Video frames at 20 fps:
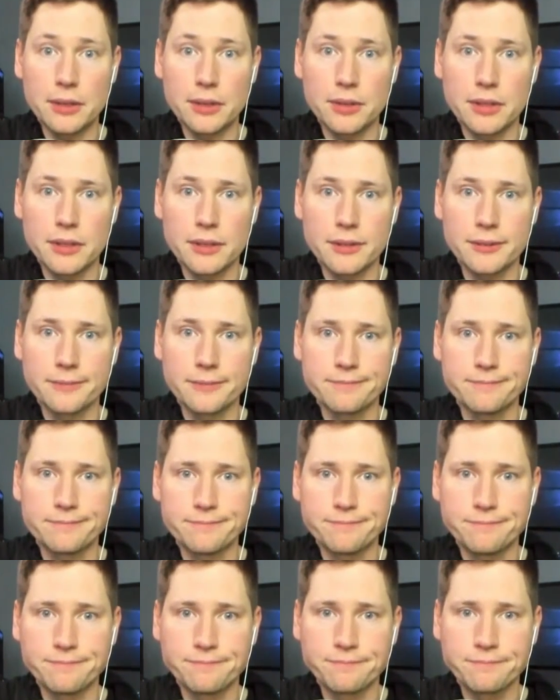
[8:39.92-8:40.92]
out here.
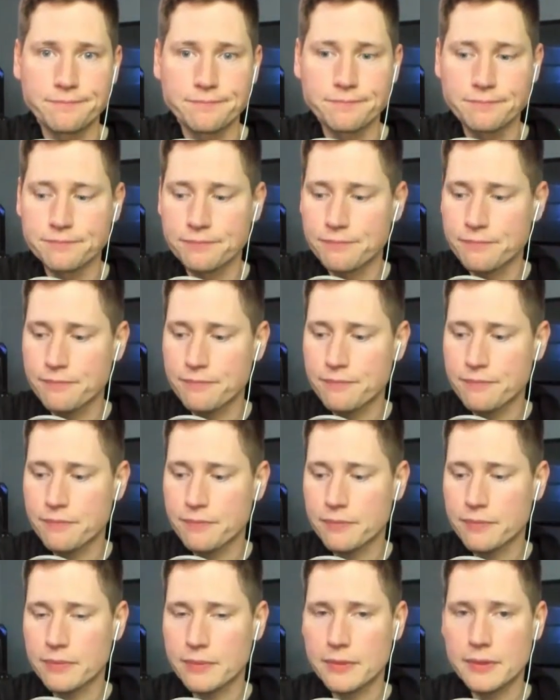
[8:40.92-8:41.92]
The fun
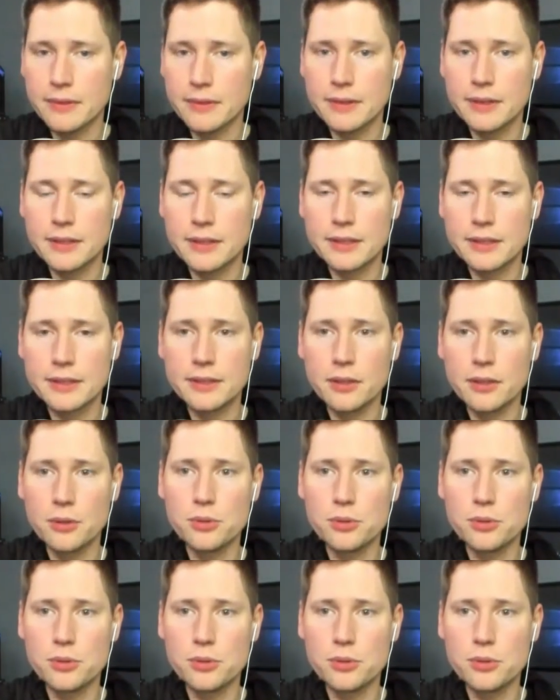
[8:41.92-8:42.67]
part. I